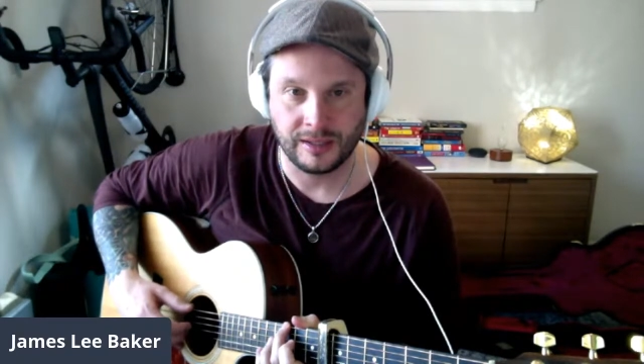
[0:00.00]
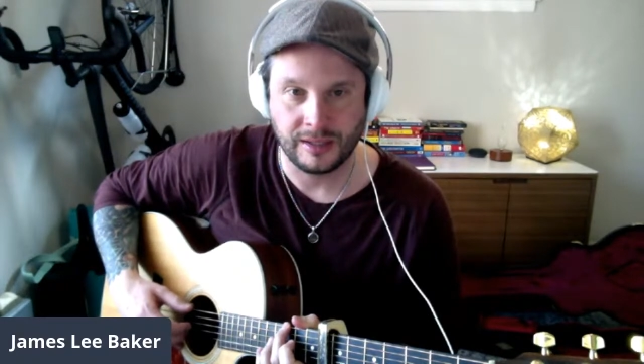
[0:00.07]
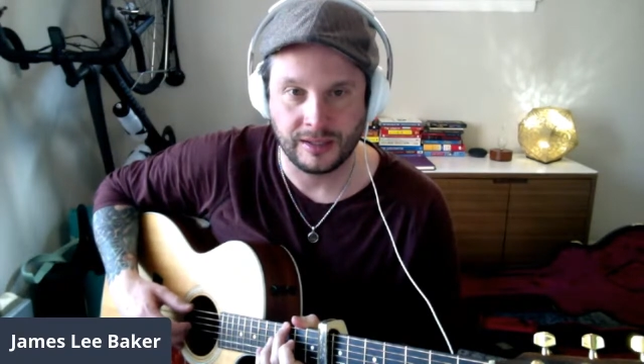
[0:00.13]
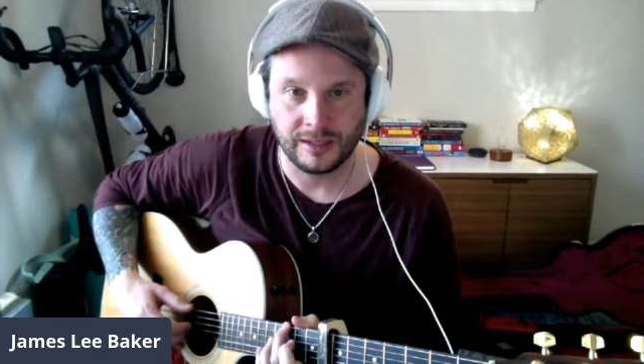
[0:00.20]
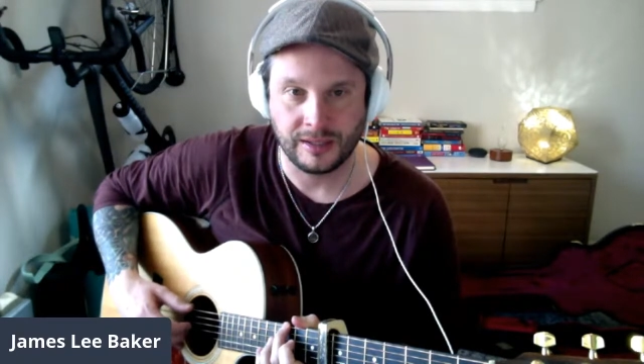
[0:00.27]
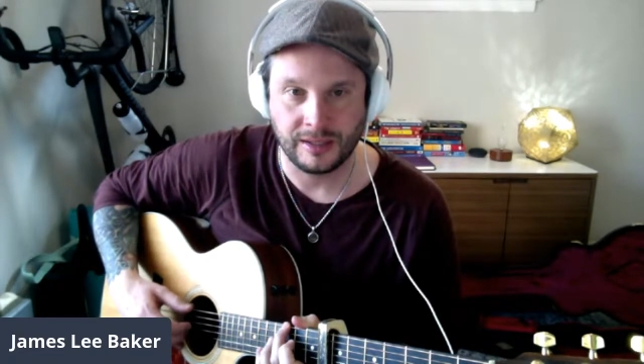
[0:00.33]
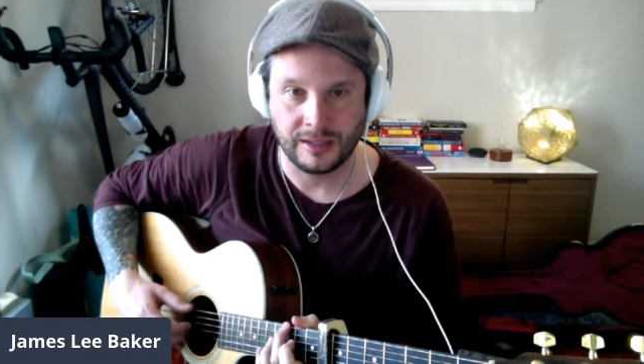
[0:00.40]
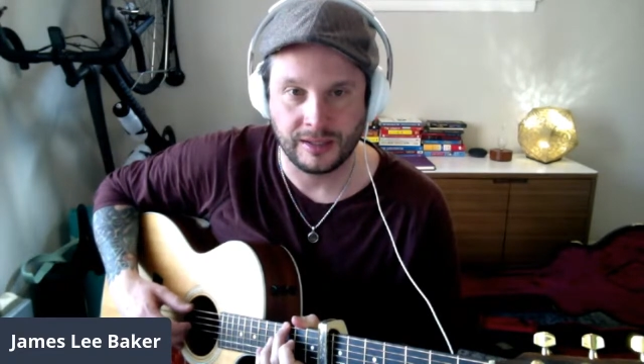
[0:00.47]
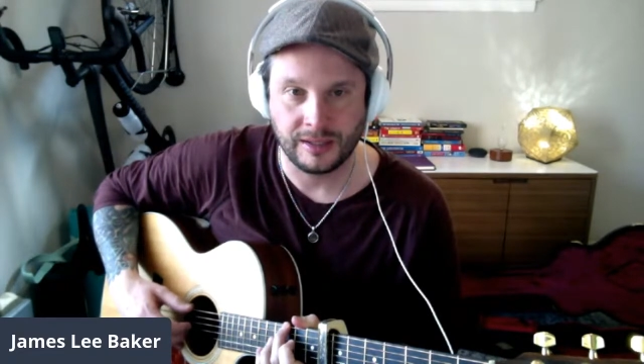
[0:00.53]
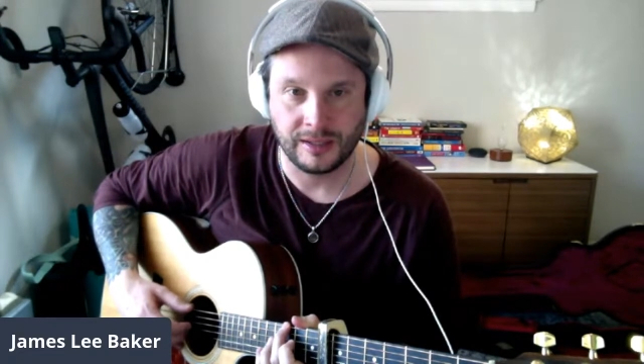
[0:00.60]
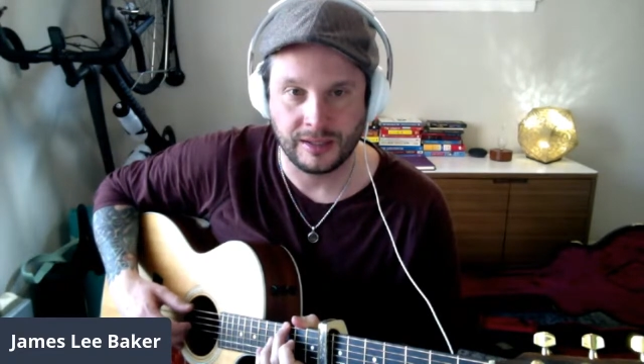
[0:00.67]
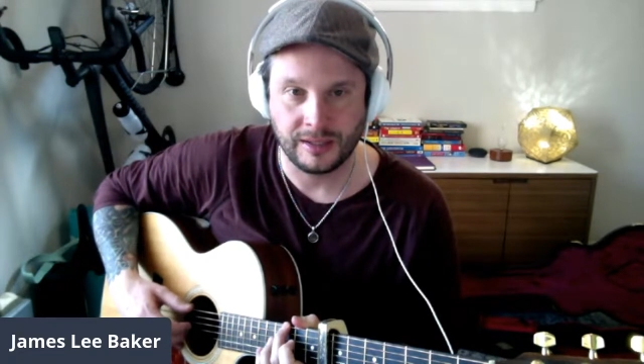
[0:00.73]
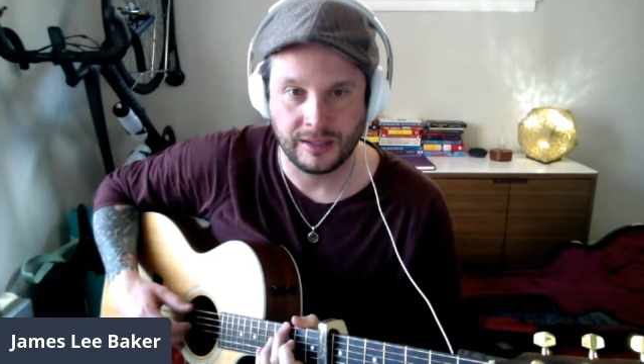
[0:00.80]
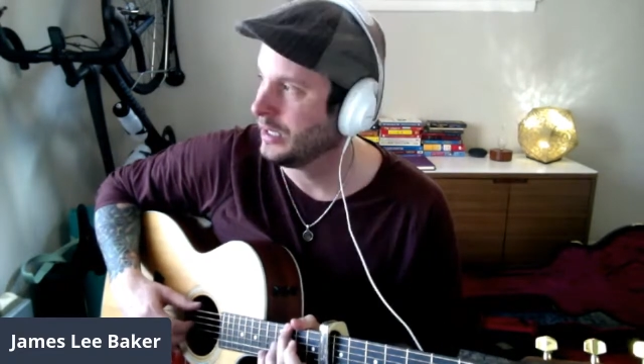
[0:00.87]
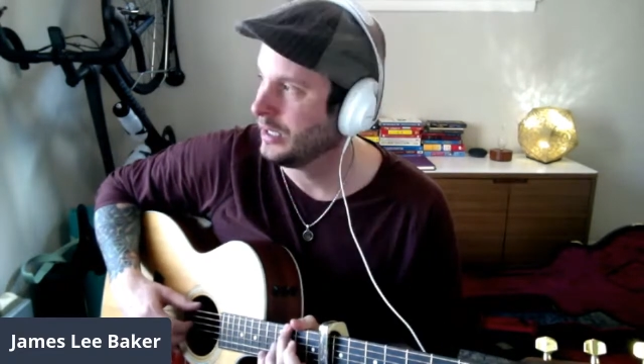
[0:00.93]
and that
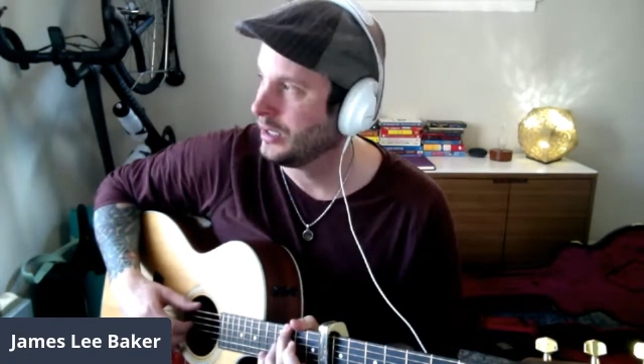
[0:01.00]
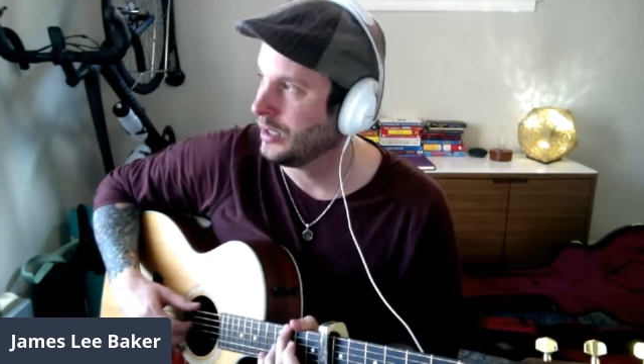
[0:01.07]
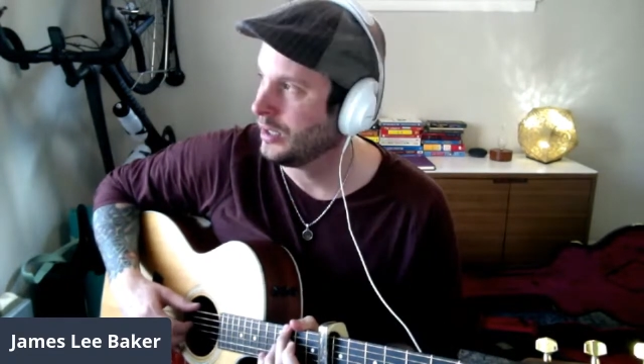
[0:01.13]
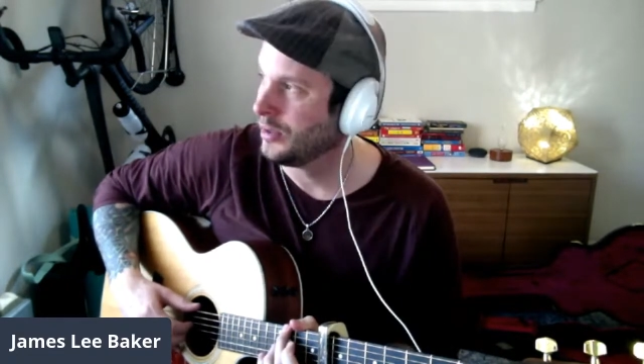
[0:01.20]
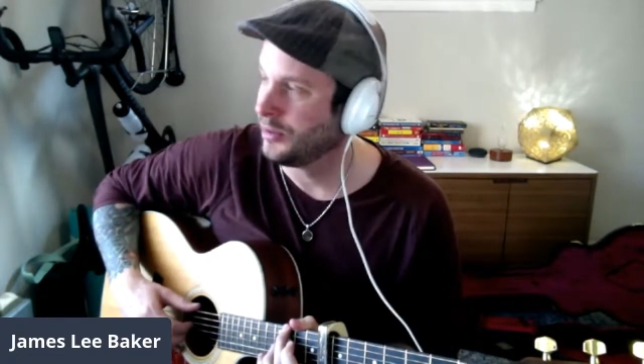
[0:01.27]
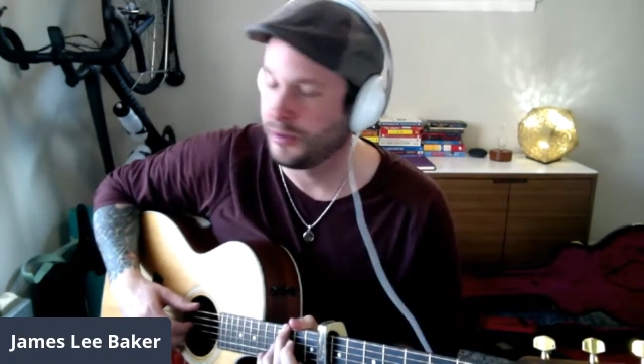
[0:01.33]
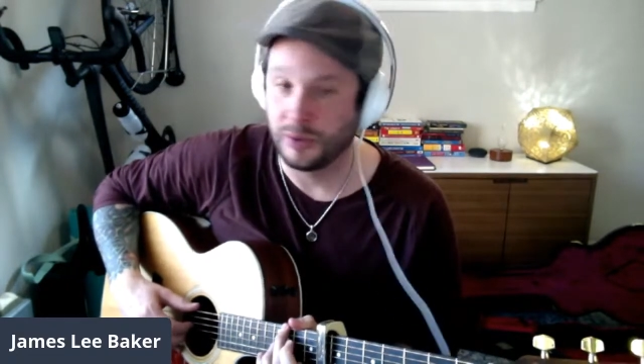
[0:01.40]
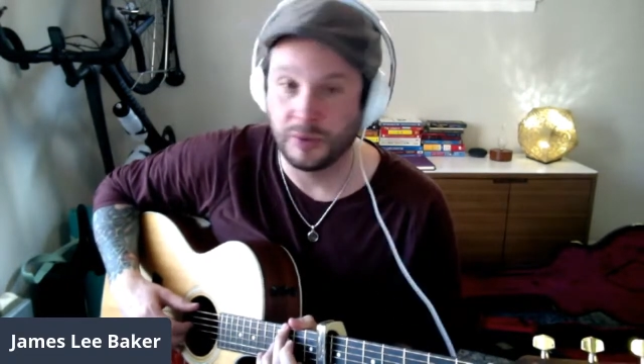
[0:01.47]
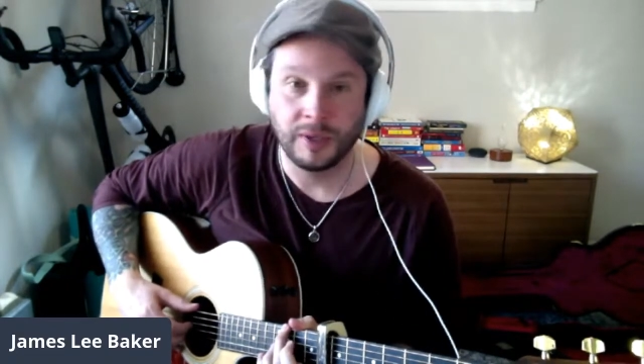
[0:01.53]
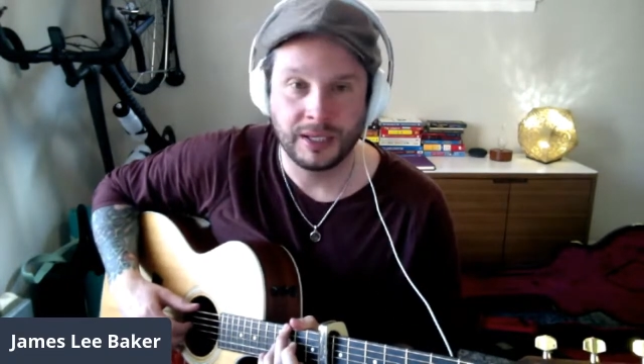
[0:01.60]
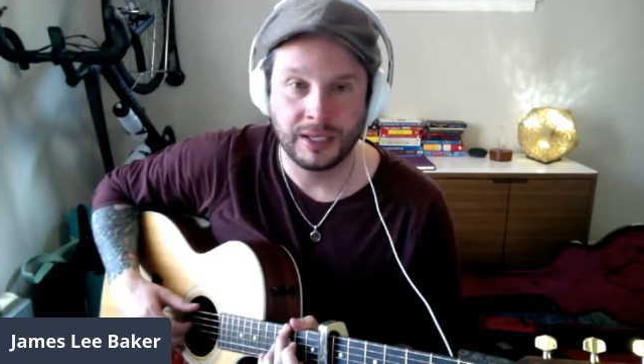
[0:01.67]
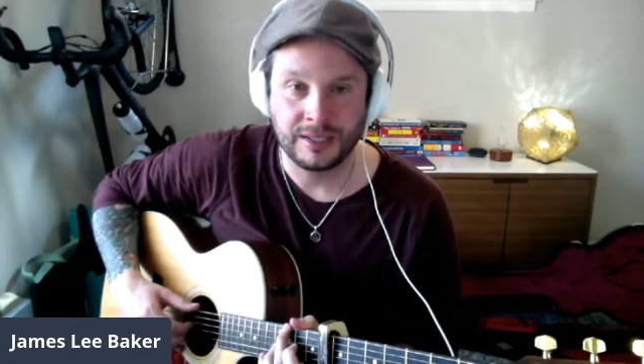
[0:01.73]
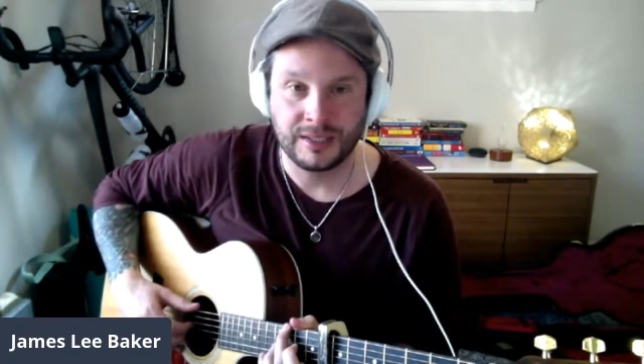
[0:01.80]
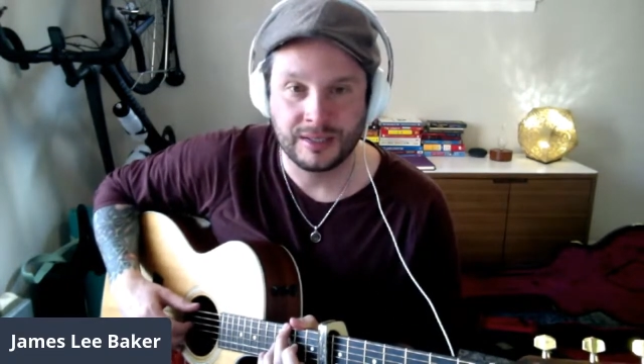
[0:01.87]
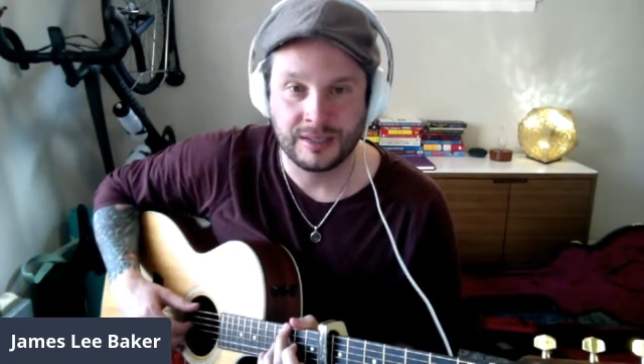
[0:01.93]
through
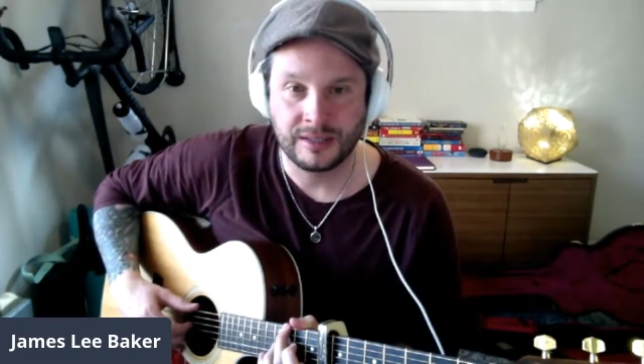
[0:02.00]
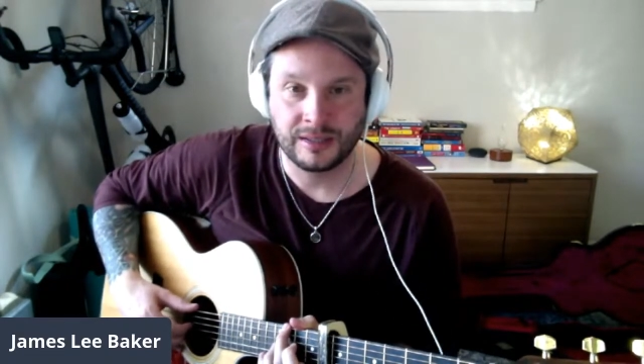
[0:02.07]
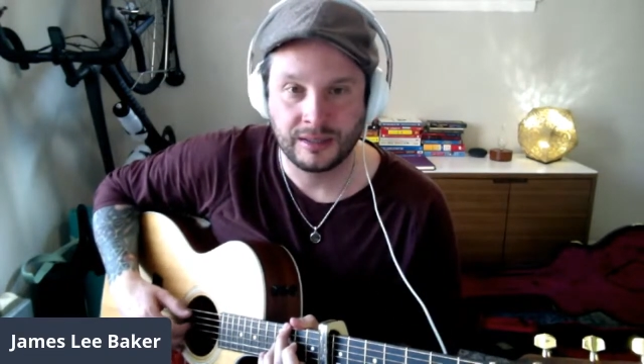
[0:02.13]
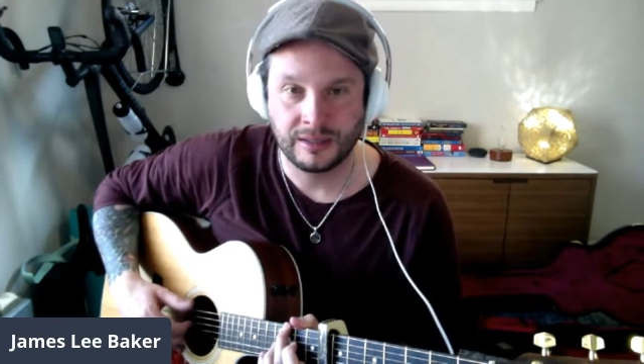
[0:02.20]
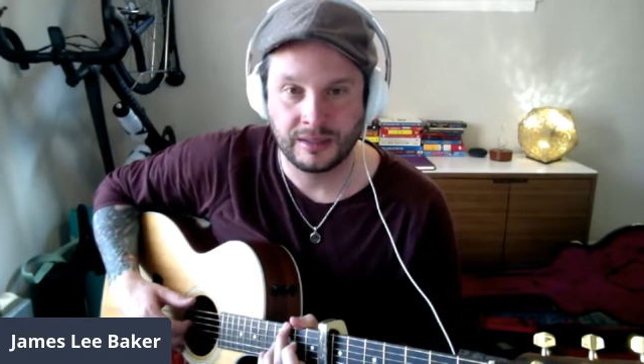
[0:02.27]
us,